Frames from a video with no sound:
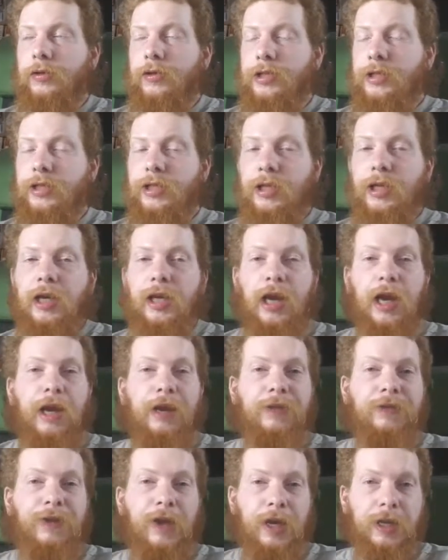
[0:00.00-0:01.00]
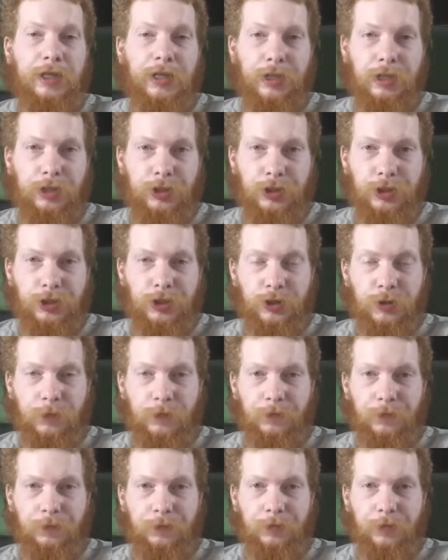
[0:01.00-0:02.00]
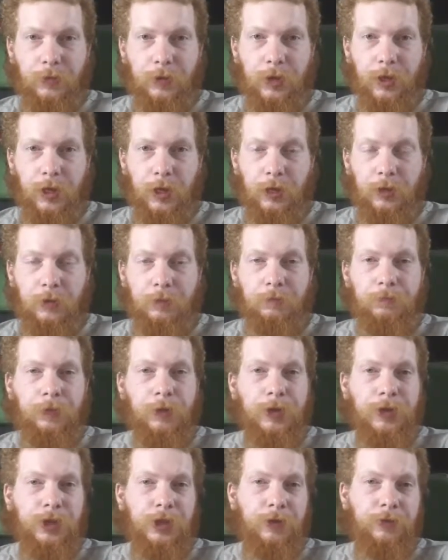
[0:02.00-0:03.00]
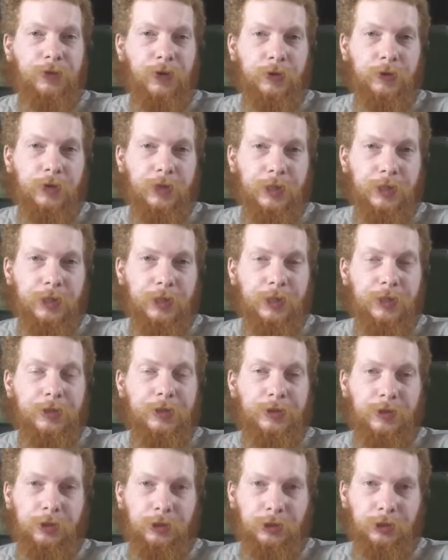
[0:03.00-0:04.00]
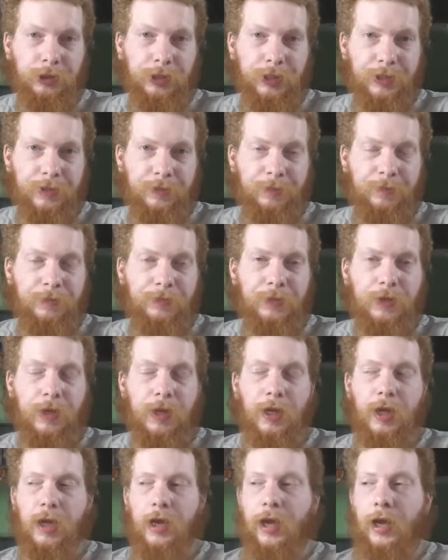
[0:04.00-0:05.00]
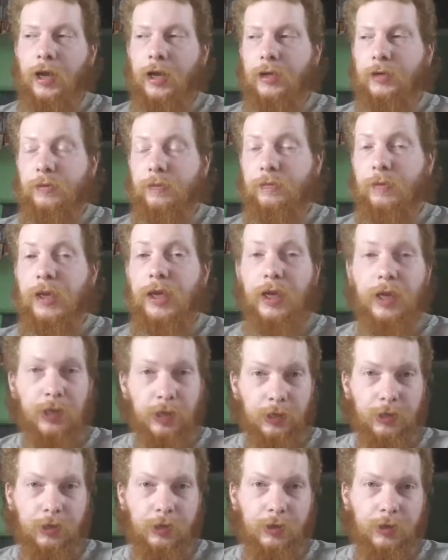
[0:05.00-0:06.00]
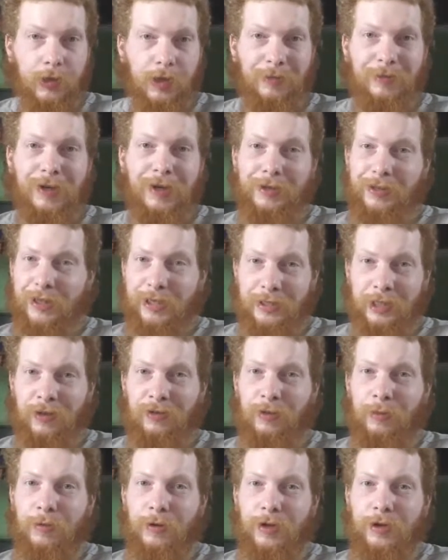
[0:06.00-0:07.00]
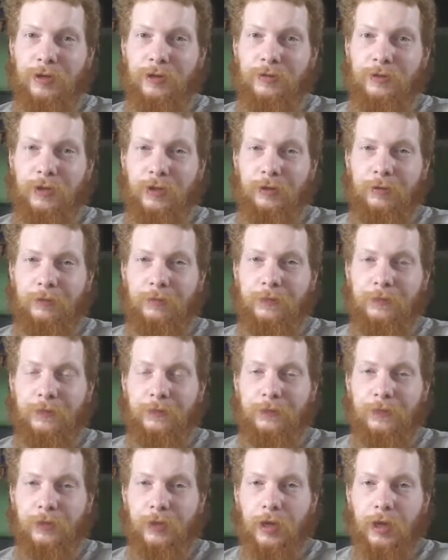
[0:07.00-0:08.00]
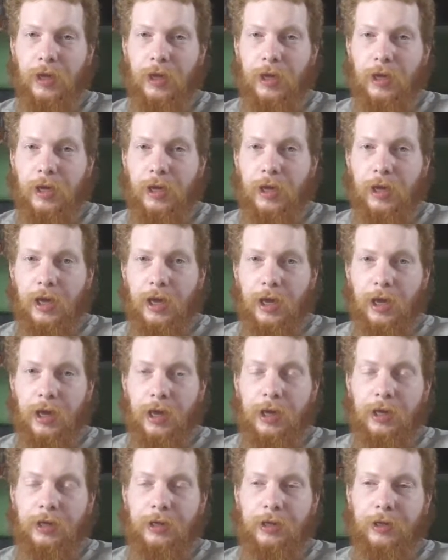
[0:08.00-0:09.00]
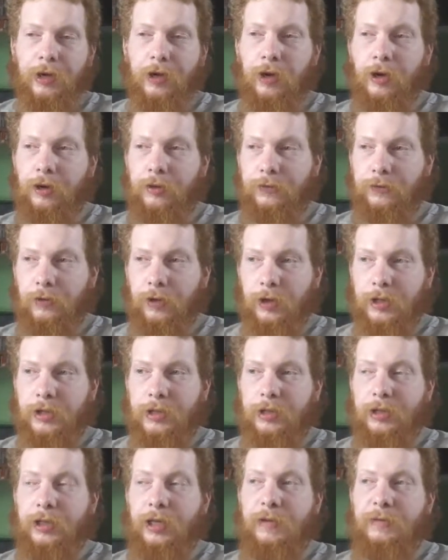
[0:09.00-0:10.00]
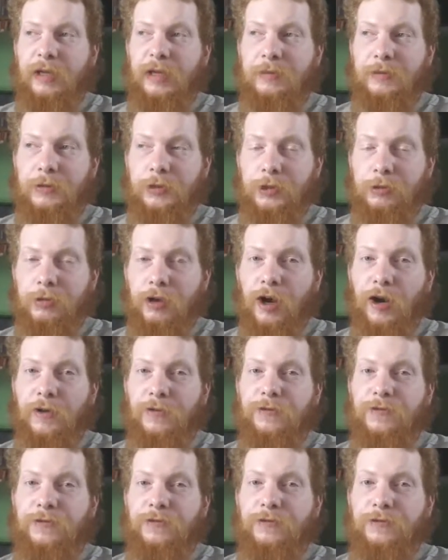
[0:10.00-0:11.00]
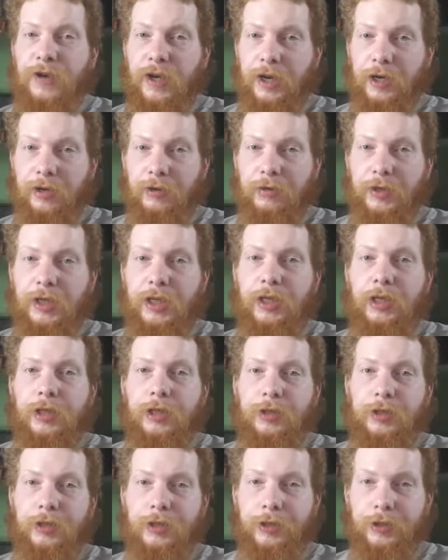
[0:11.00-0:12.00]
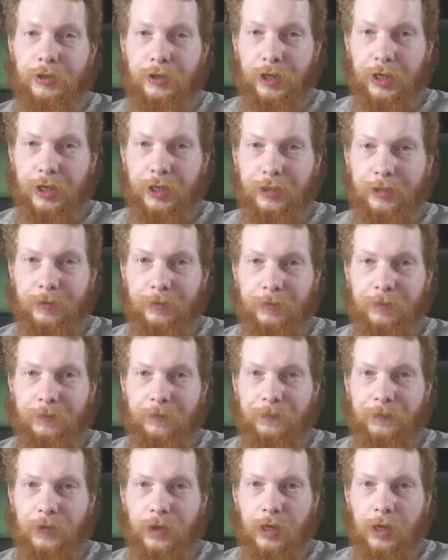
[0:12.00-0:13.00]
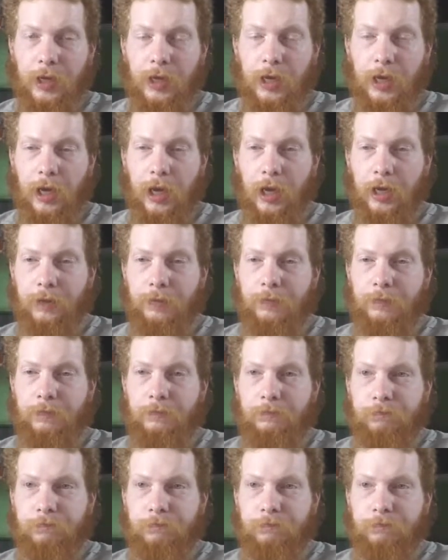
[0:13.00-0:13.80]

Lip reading: see advantage in pushing forward socialism and being among the self-appointed few. And there are, unfortunately, people who are very good at